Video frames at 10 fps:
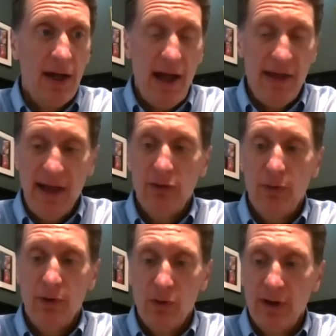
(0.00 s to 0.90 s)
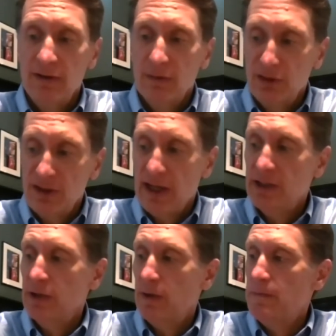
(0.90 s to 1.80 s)
And that's been really
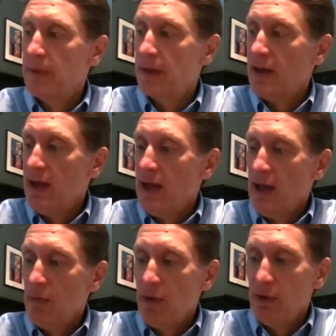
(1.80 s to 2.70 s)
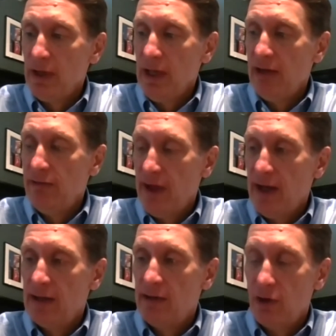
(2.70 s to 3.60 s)
substantial. And we believe that
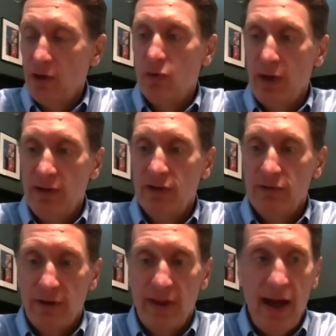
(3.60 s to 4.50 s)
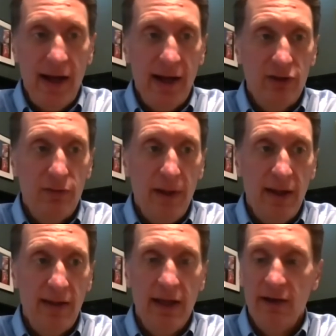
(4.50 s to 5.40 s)
a good reason for that has
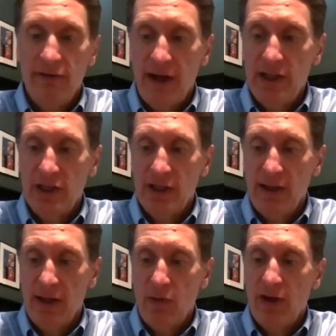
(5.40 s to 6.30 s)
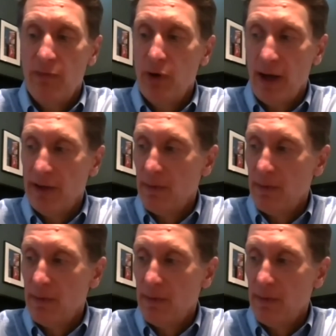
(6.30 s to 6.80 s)
been the innovation that we have put out in the